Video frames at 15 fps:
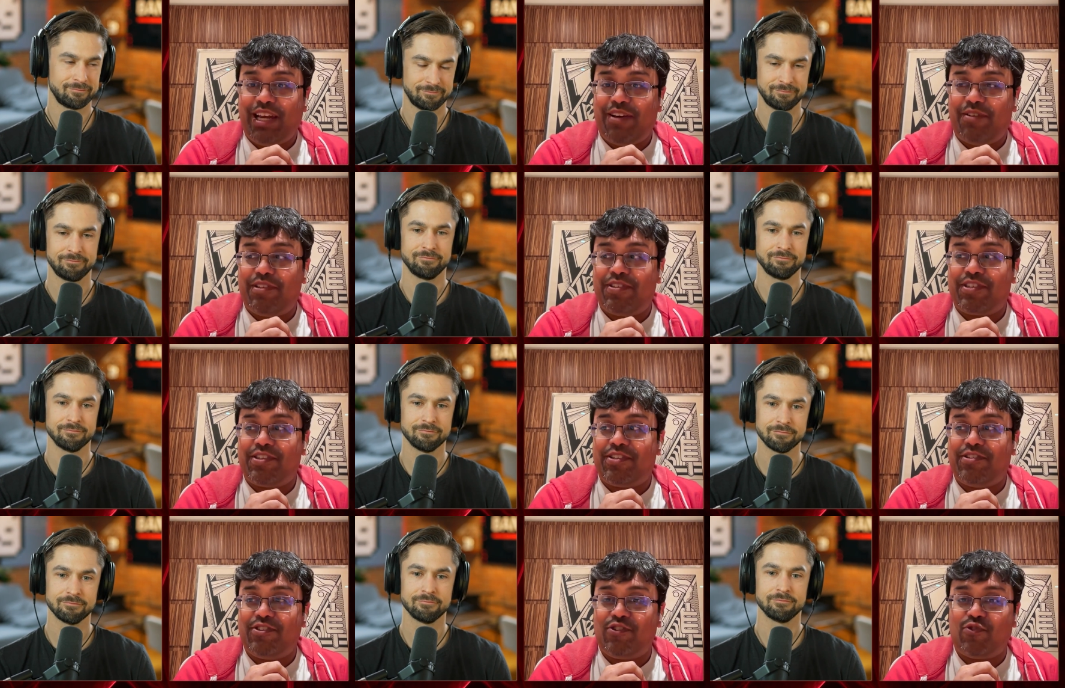Speaker 1: how this
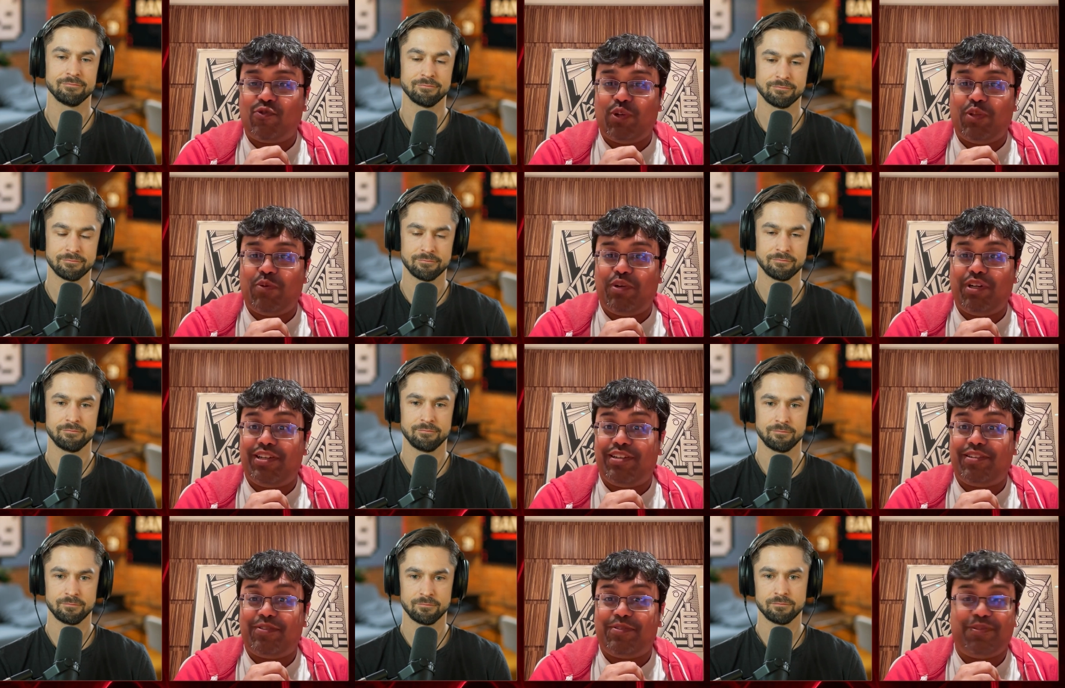can destroy the
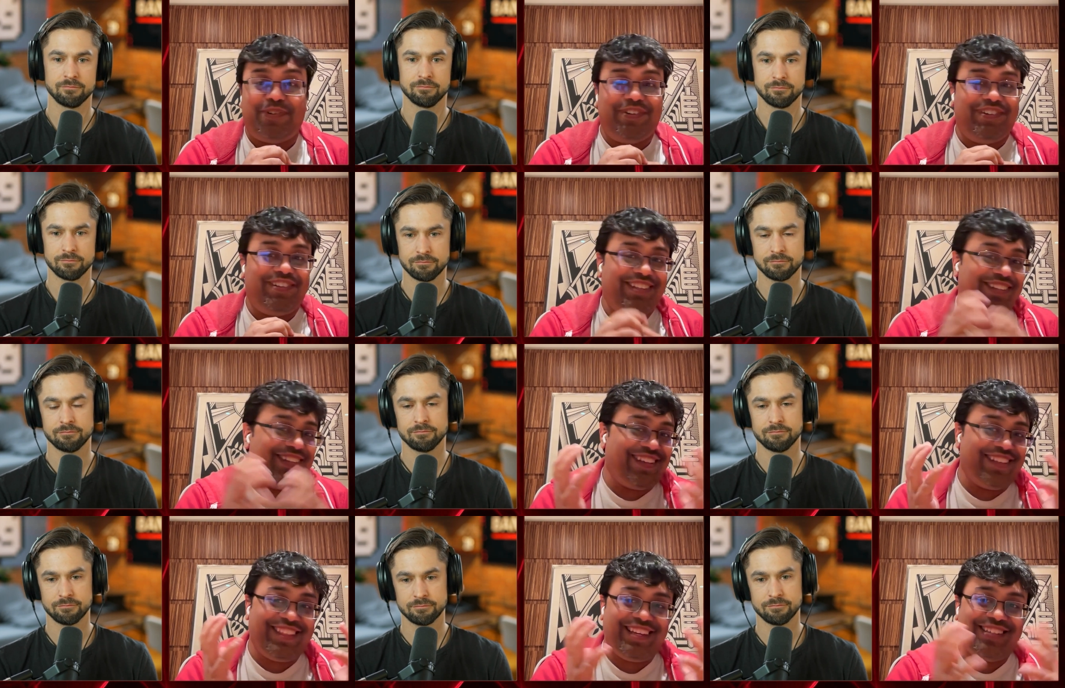world or
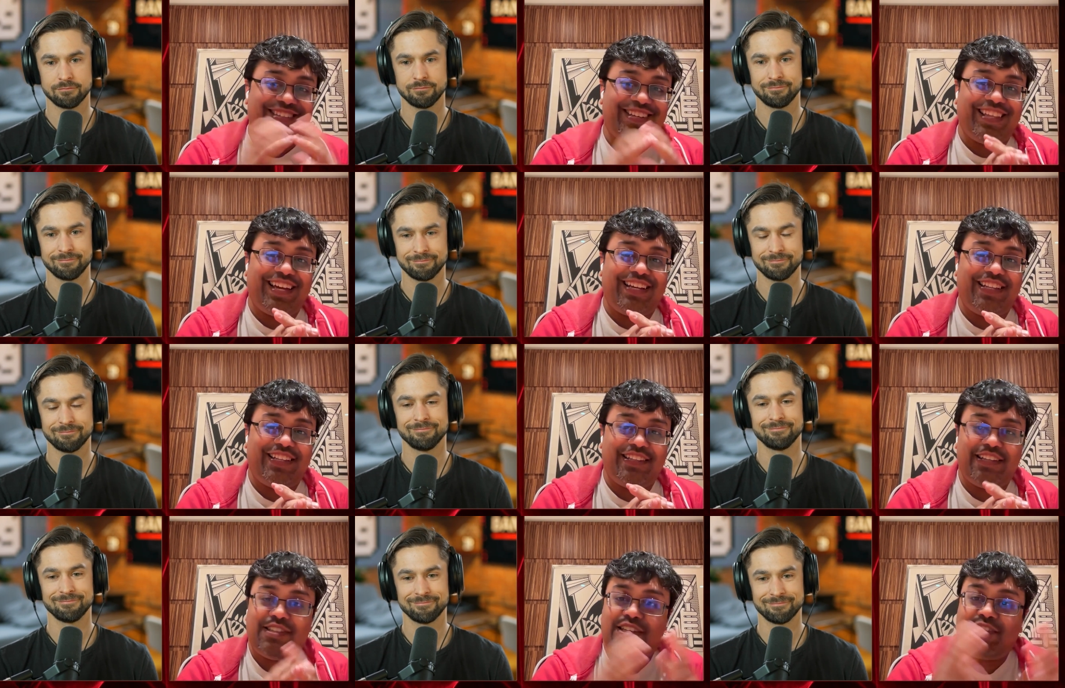other things like
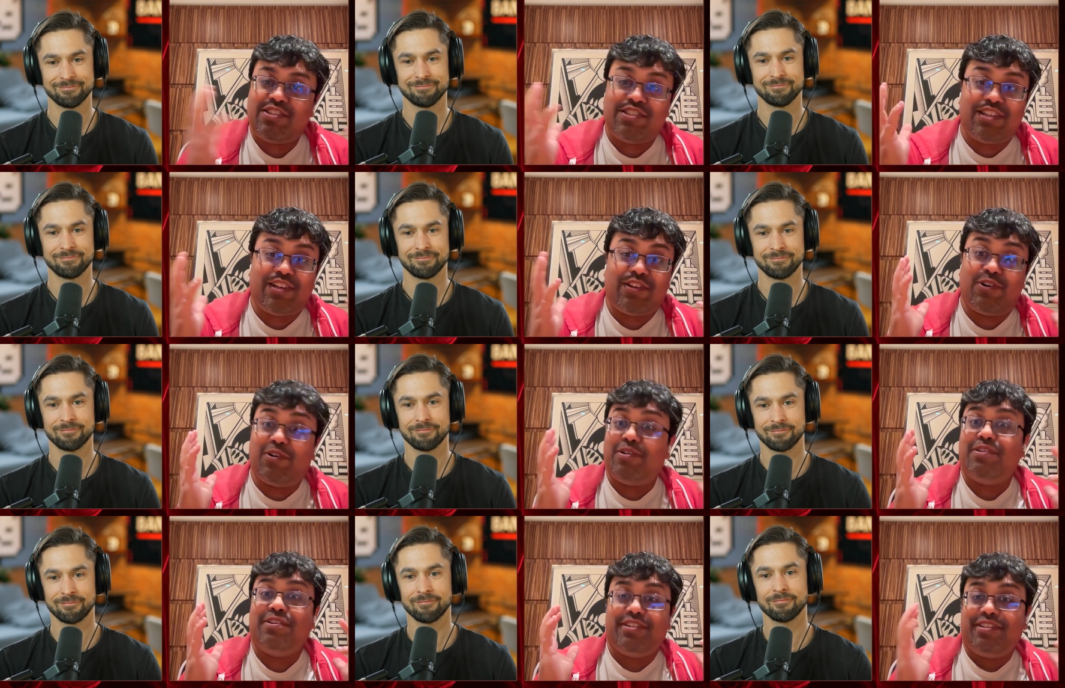that. That's just a
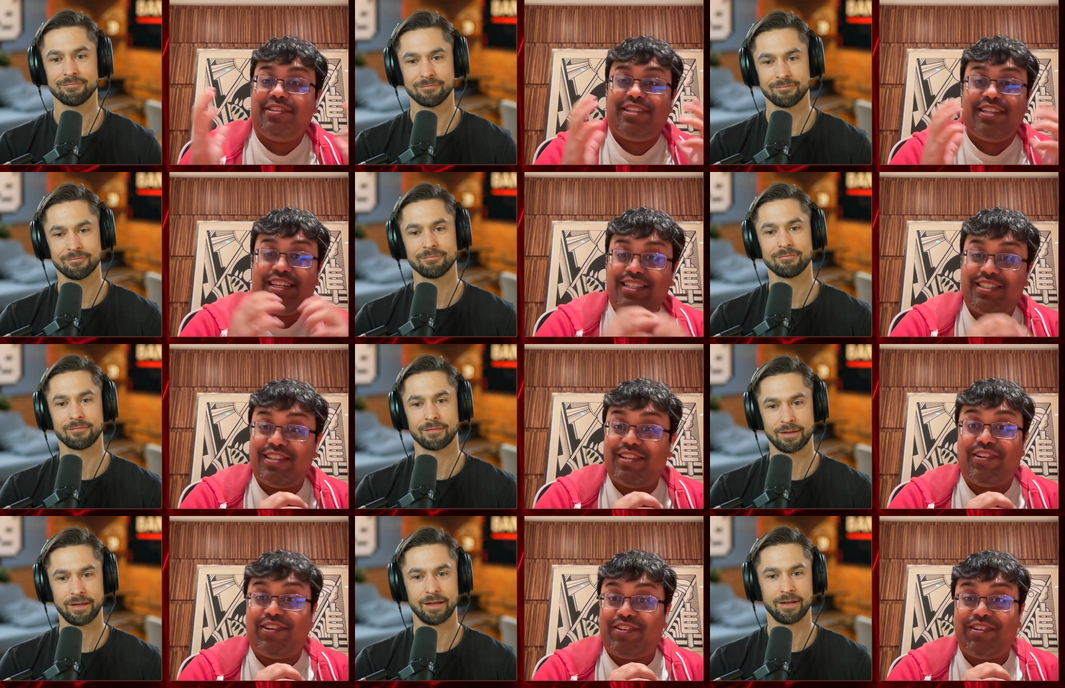lot. It's a
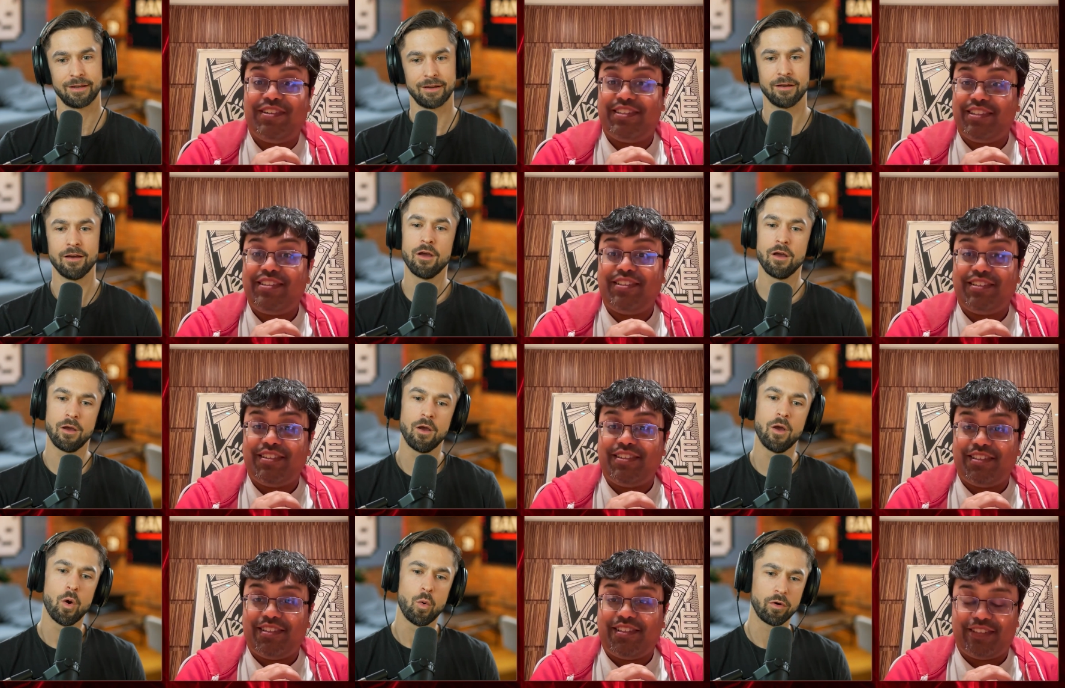lot. Yeah. yeah.
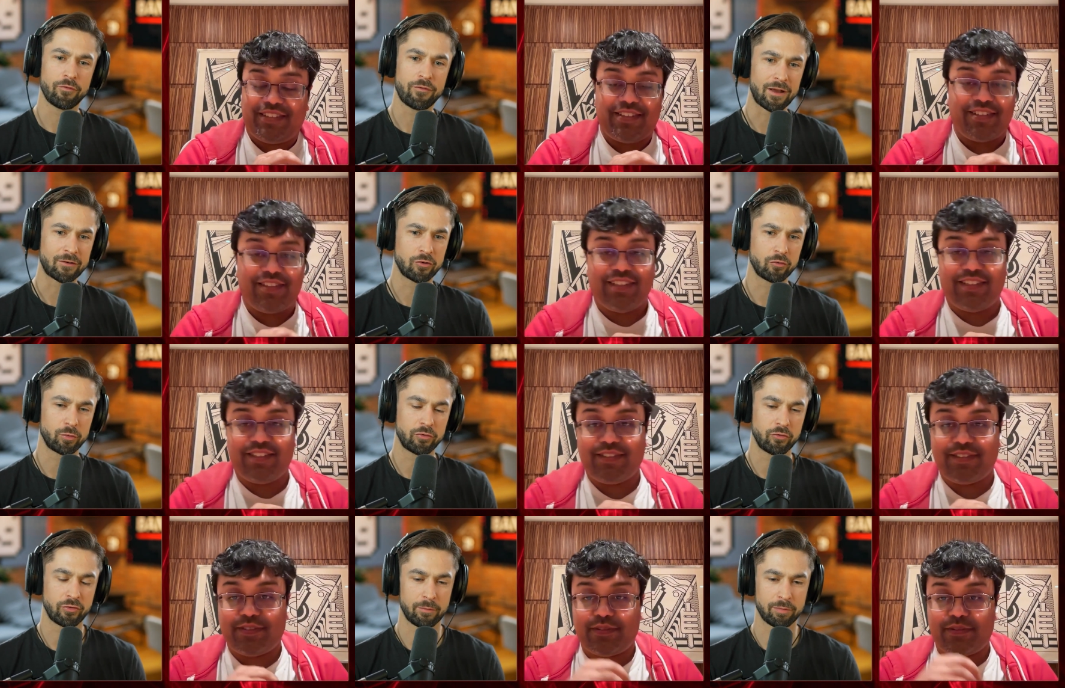
Speaker 2: What factors yeah. would
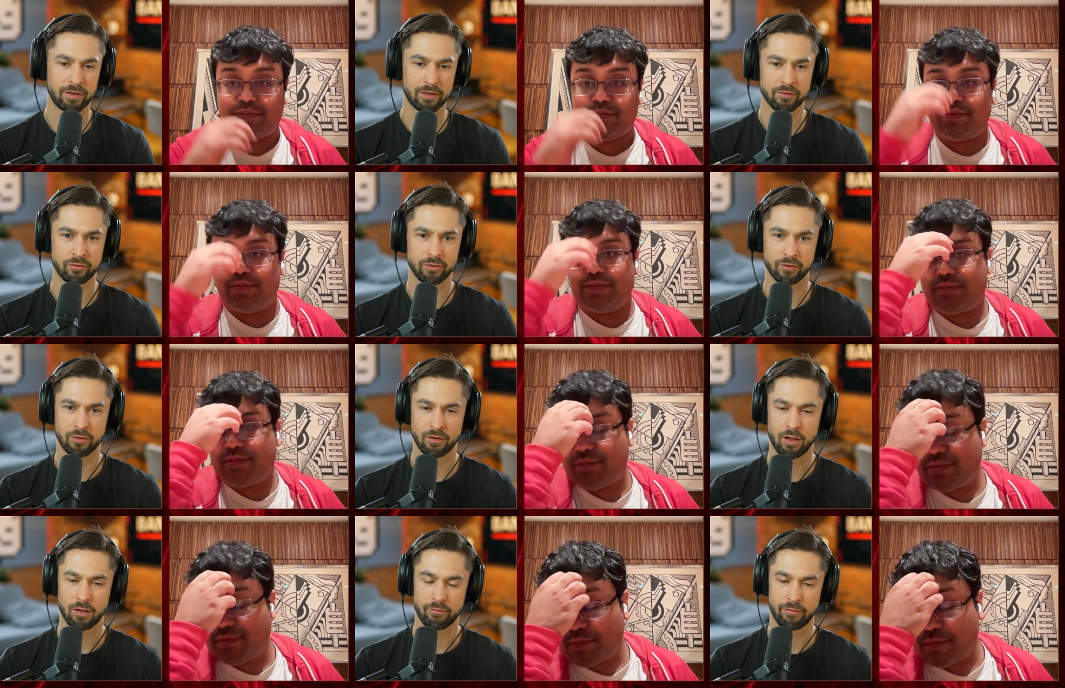you say played
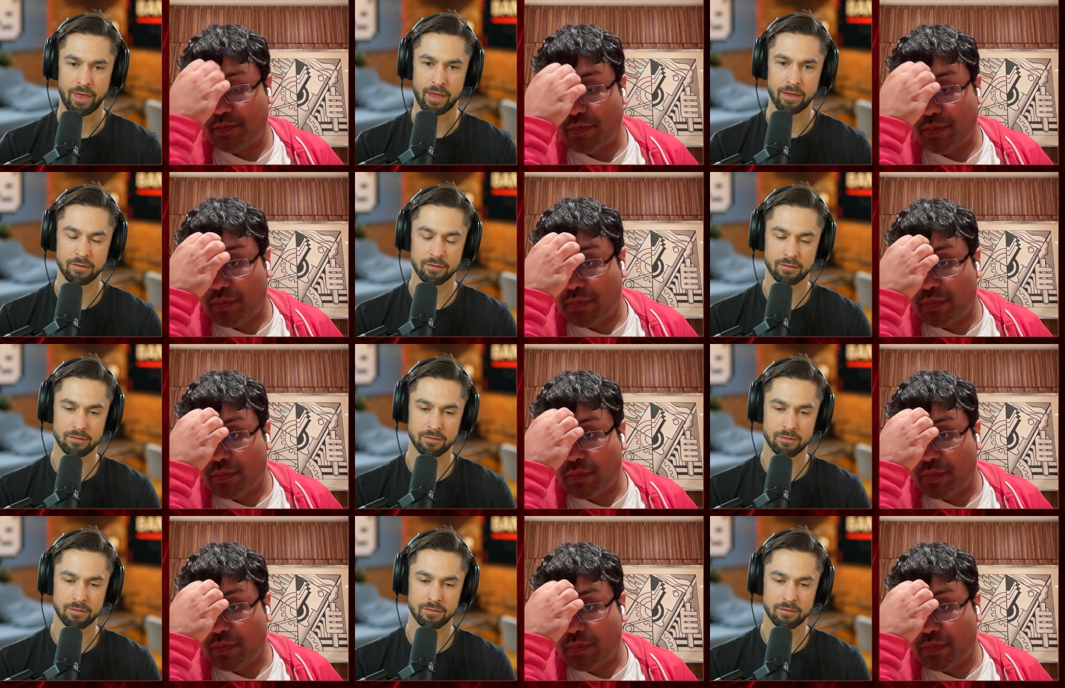into all of that?